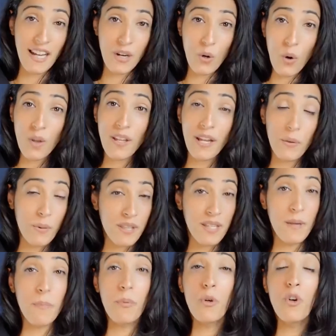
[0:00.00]
that correlated with
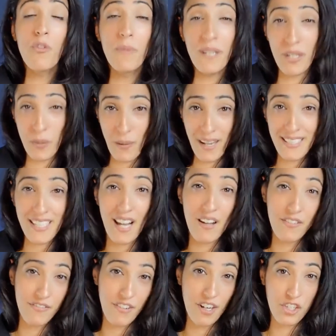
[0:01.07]
an improvement in
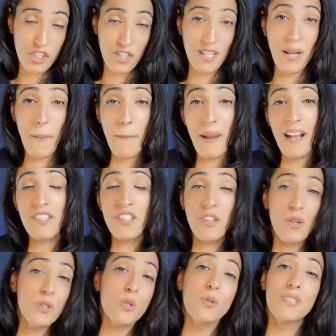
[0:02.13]
erectile function compared to
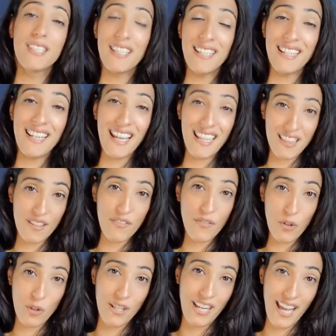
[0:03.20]
those who didn't get the
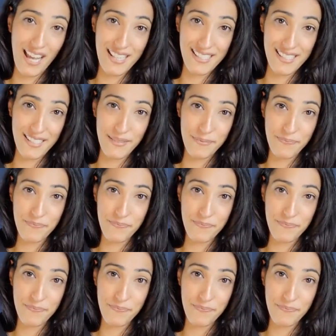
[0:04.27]
folic acid.